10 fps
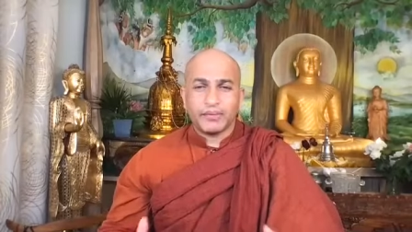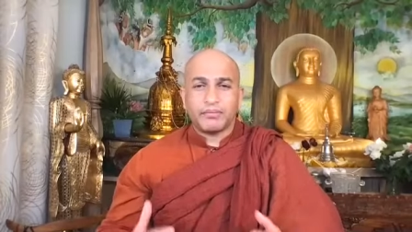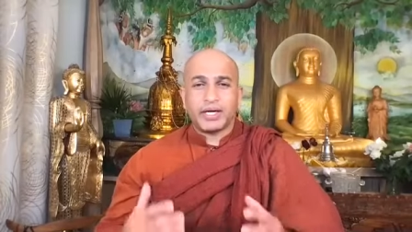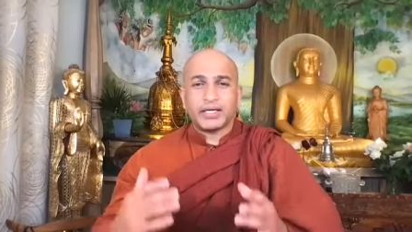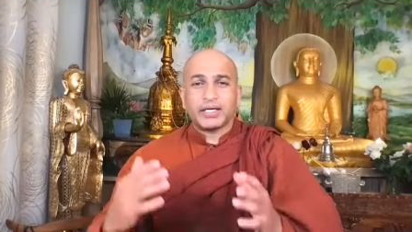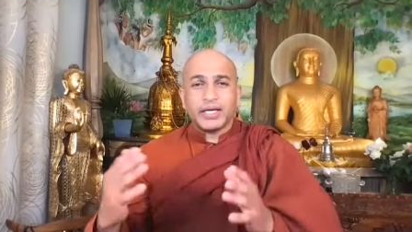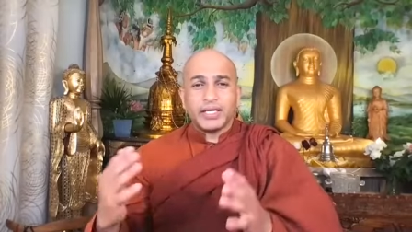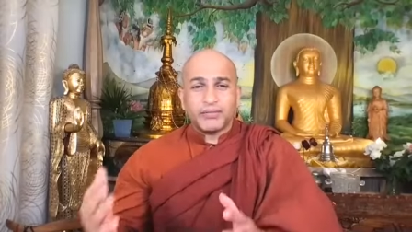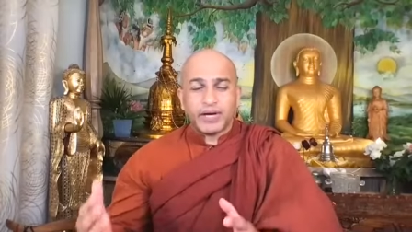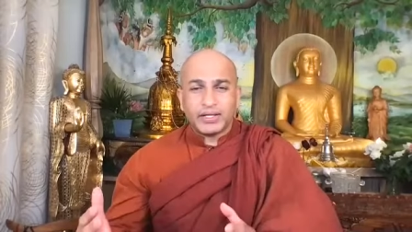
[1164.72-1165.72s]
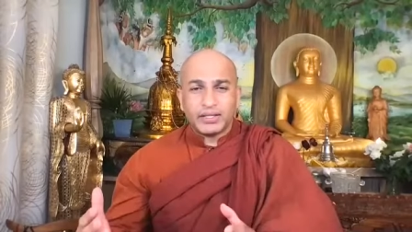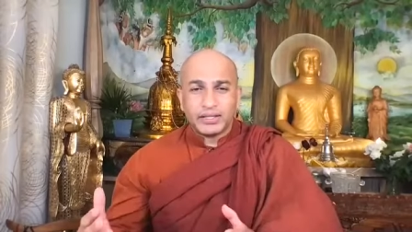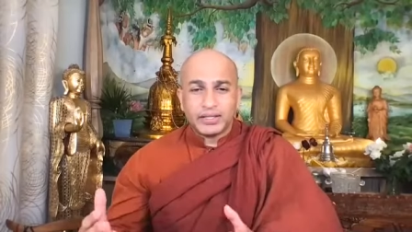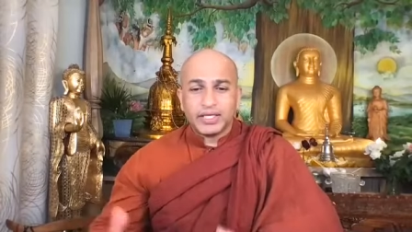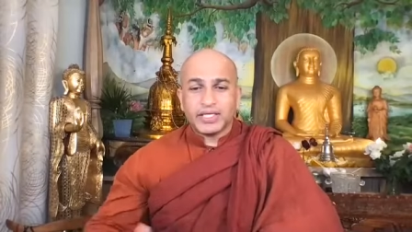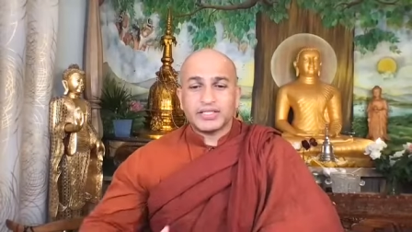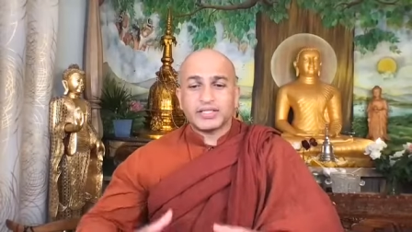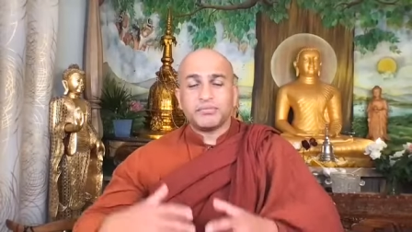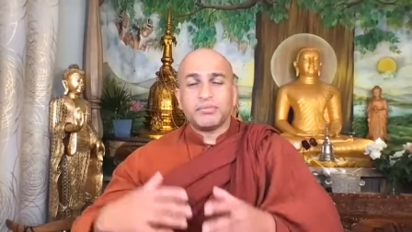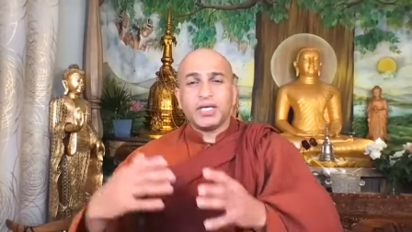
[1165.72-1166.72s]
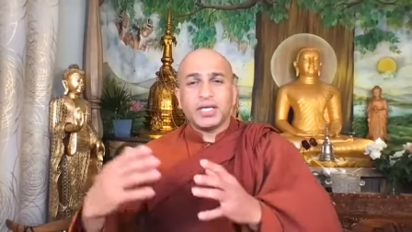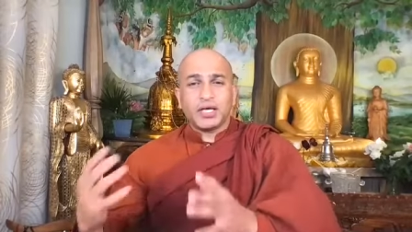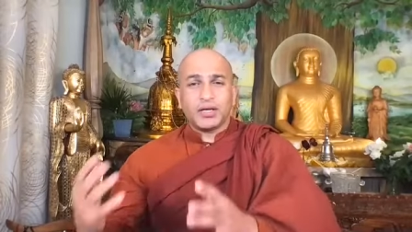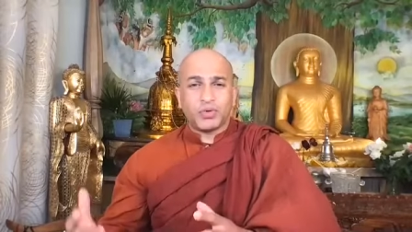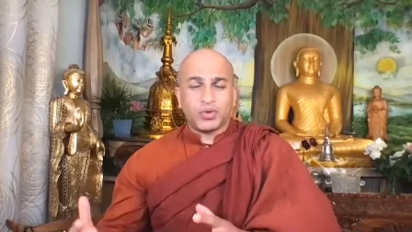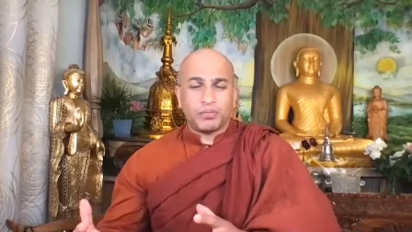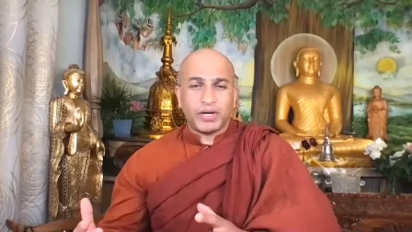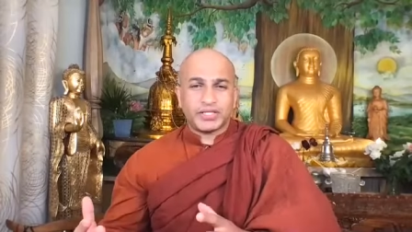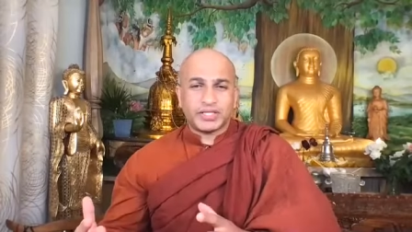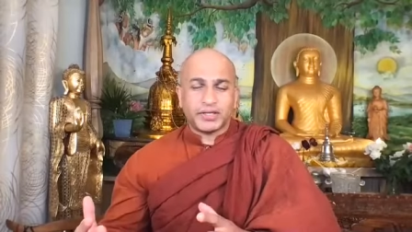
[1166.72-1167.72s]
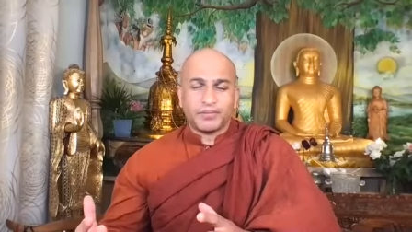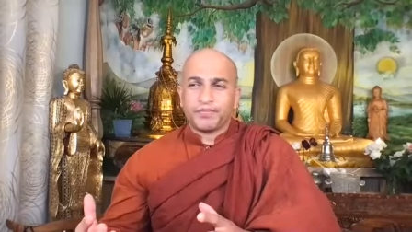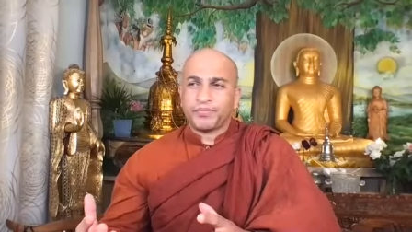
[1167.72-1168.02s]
But another one is a meaningful pleasure.